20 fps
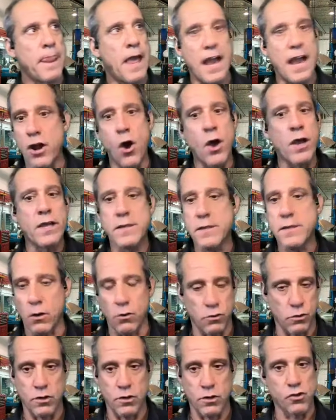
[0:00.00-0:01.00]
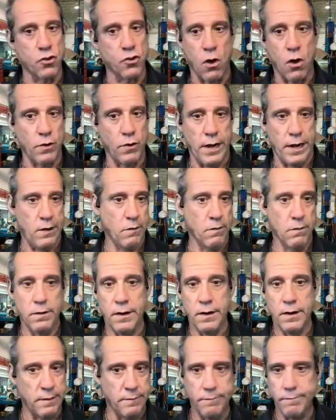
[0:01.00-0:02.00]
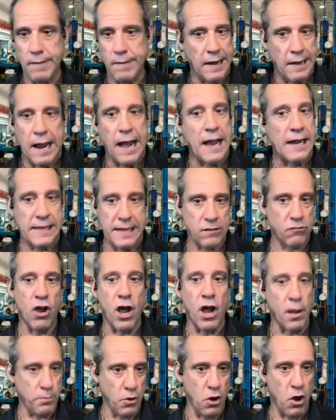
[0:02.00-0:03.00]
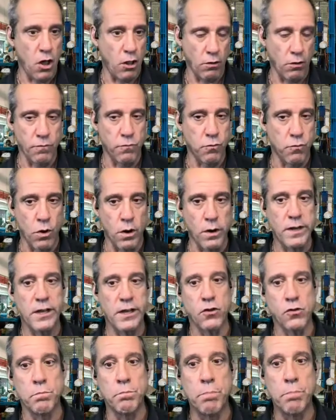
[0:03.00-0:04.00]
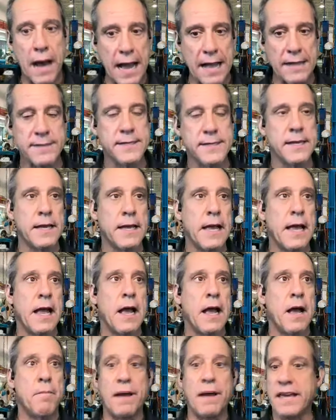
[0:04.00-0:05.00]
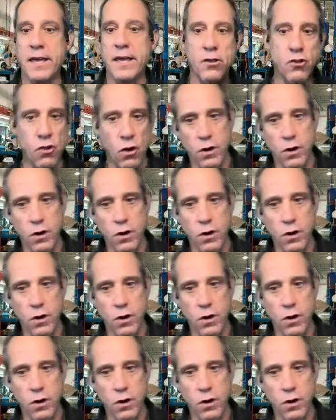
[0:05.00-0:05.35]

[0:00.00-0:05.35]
"I know I could sell to a consolidator, and I get top dollar for it." He goes, "But my kids